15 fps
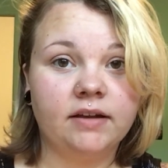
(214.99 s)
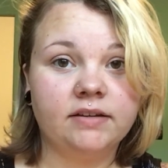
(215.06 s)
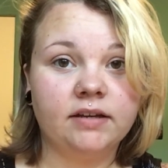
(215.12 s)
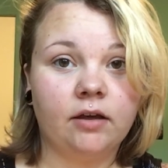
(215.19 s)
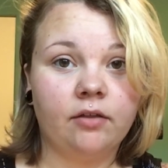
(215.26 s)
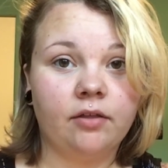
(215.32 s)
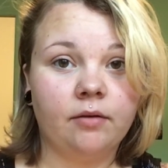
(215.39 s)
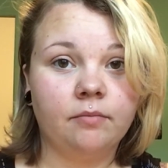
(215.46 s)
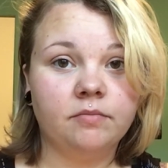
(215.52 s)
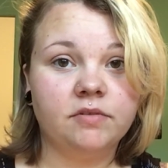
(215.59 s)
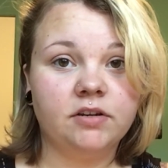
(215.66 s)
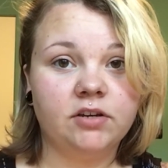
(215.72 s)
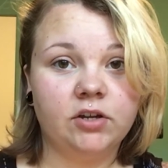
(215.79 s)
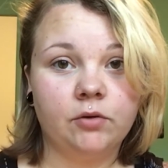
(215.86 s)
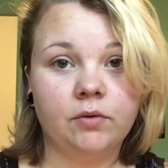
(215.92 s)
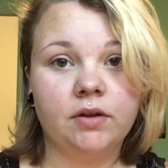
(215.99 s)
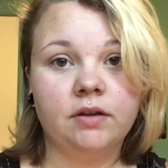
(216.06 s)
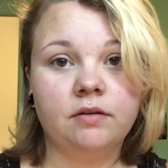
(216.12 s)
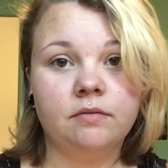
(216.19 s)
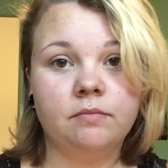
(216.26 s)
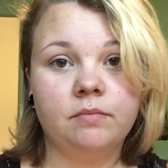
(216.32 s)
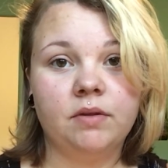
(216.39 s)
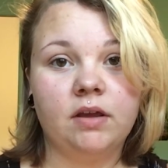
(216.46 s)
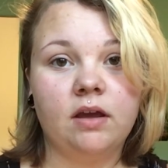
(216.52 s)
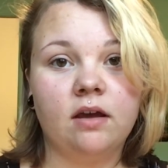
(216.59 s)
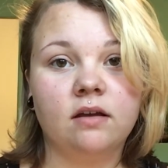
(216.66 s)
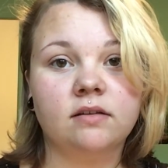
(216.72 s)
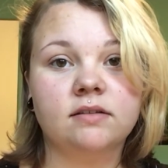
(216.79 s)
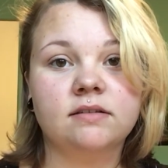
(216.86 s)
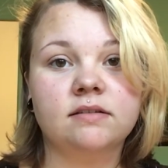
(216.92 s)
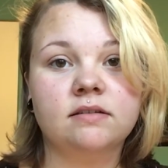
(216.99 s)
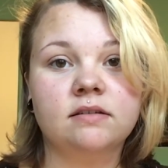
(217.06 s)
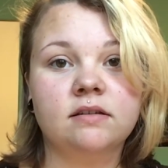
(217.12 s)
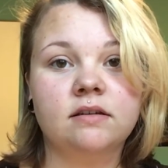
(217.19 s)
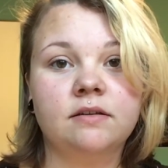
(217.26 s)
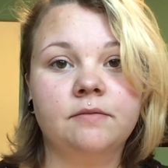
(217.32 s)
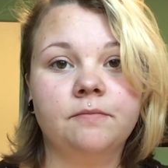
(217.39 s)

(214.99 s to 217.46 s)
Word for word: I'd tell them to do it because